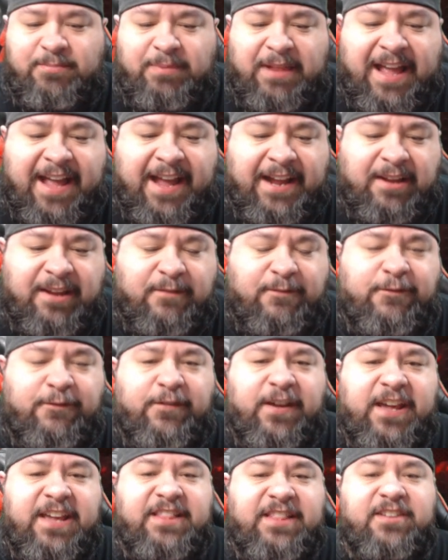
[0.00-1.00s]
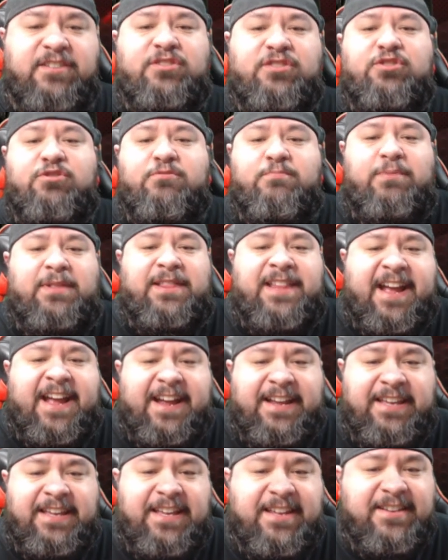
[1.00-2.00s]
Black, Fade to
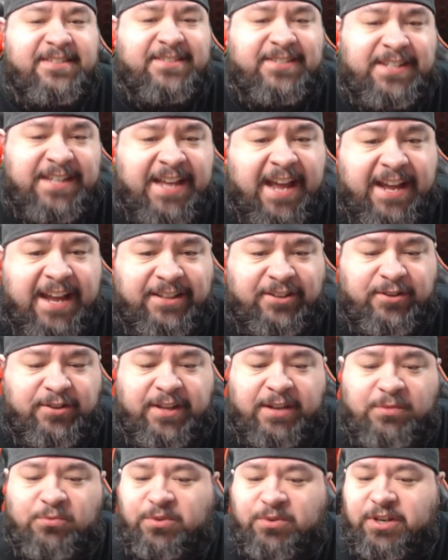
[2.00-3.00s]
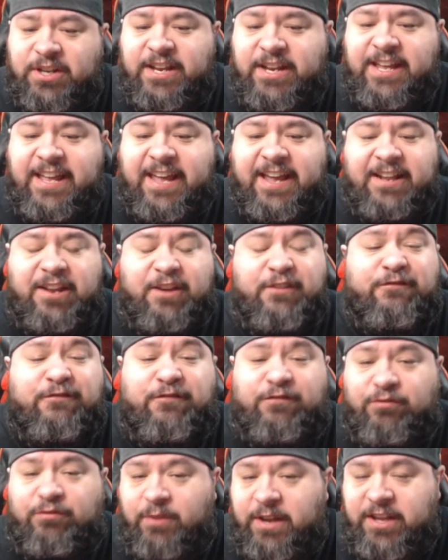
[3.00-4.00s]
Black. He is a character that we're gonna get a
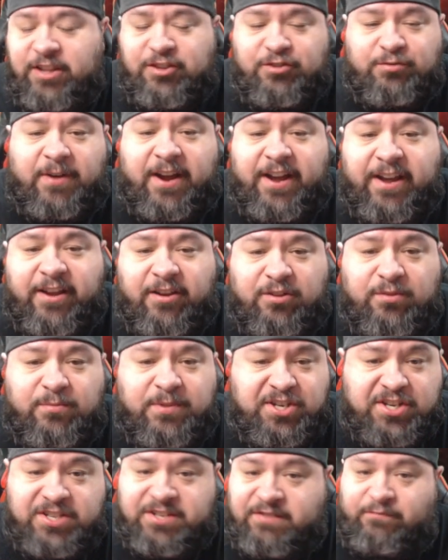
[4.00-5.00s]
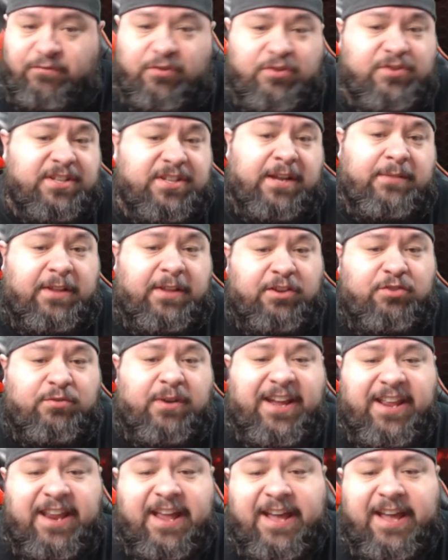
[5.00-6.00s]
free trial, which is the first time they
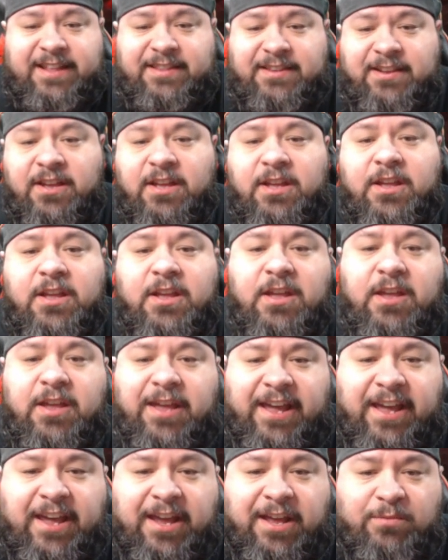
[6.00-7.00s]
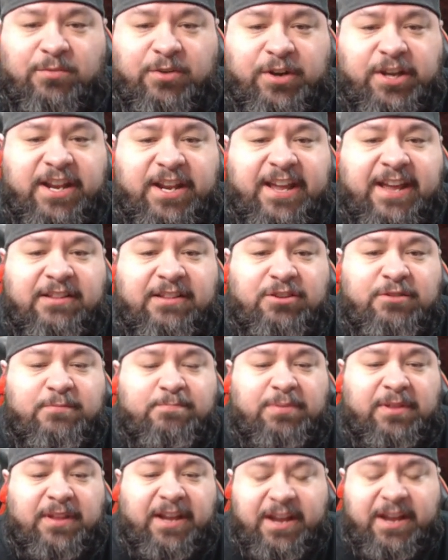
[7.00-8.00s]
try that. And we're gonna get to
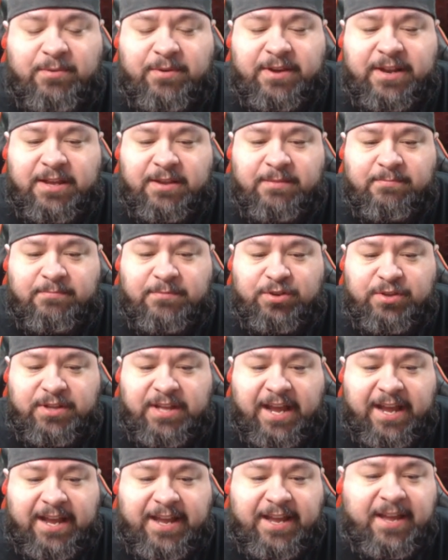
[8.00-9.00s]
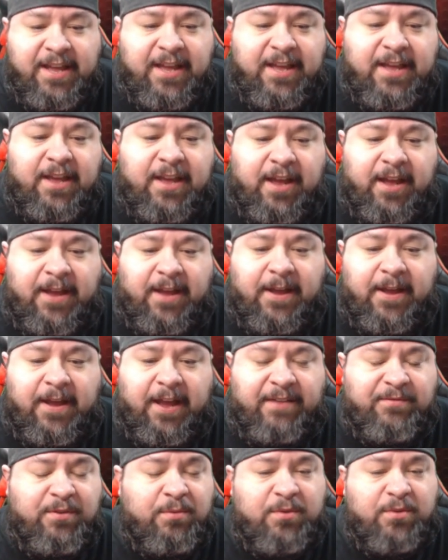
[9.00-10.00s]
play with him today. Uh,
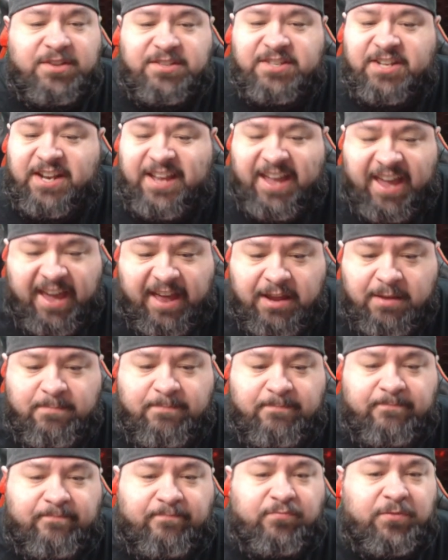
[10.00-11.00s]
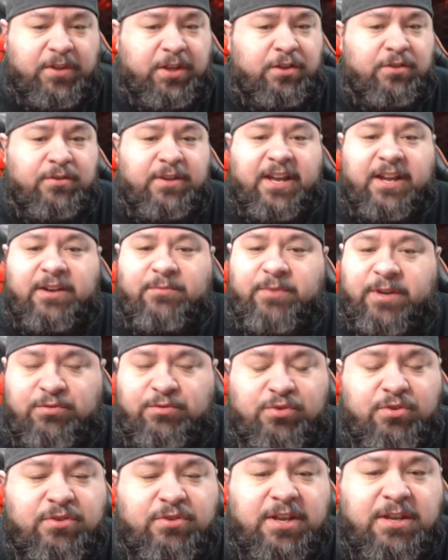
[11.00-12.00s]
everyone's gonna get him. You can
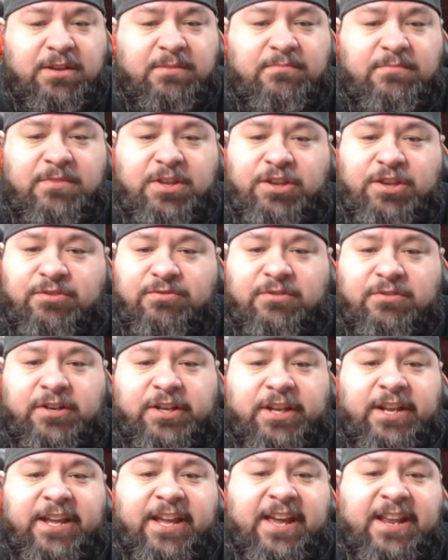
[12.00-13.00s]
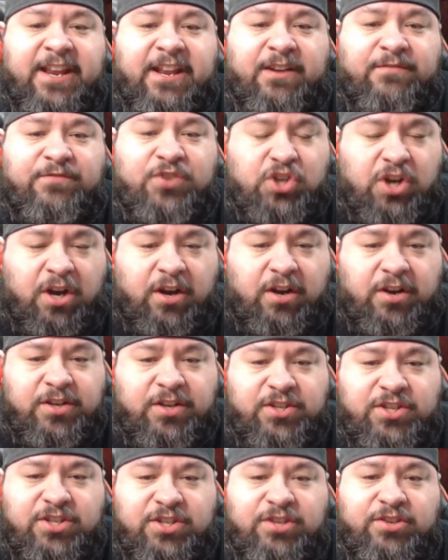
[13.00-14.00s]
recruit him. You are gonna get enough
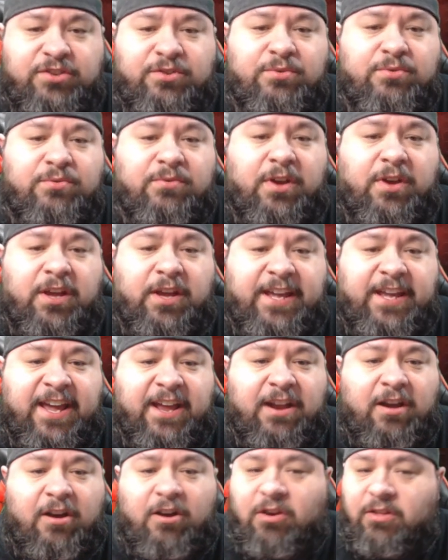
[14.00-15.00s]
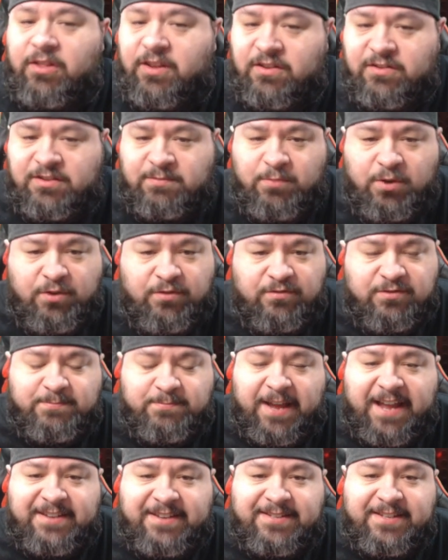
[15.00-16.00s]
shards to uh, get all his moves
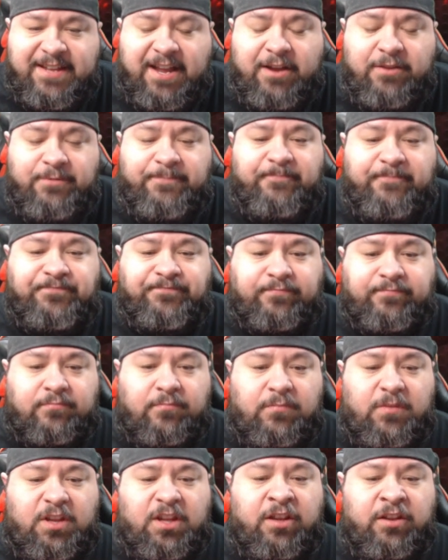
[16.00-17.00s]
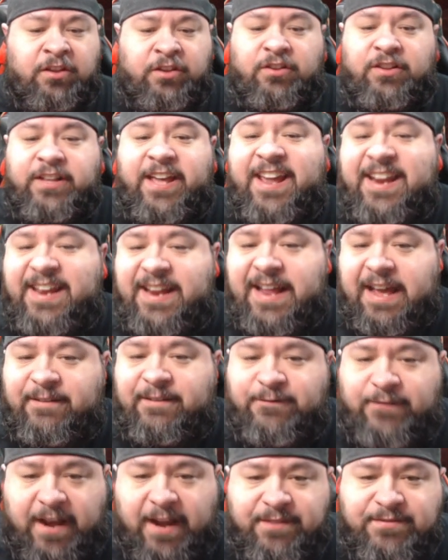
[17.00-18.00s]
maxed out. You'll get it
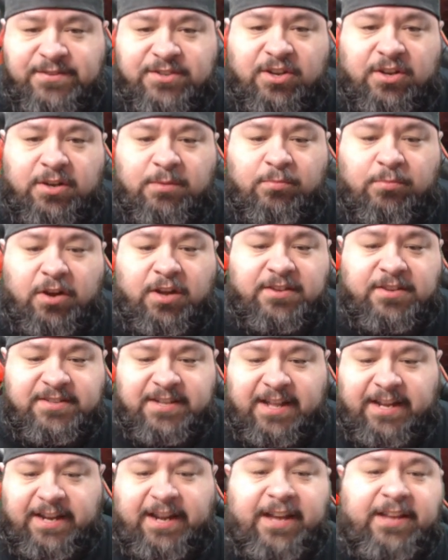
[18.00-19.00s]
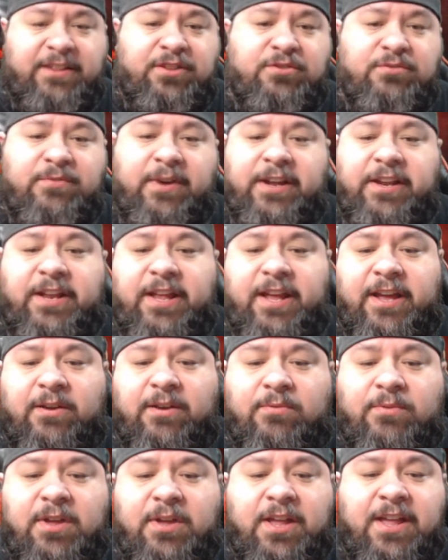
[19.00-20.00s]
at five star bronze like I do right
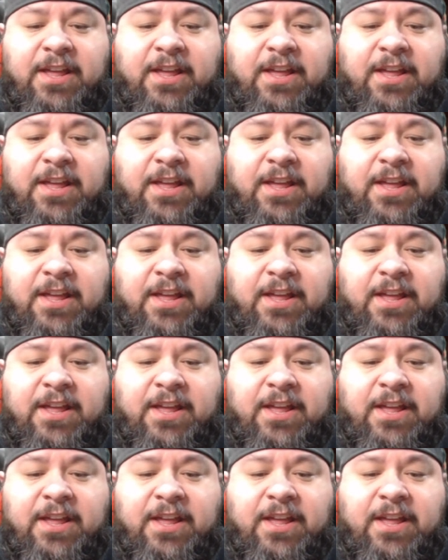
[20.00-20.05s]
now.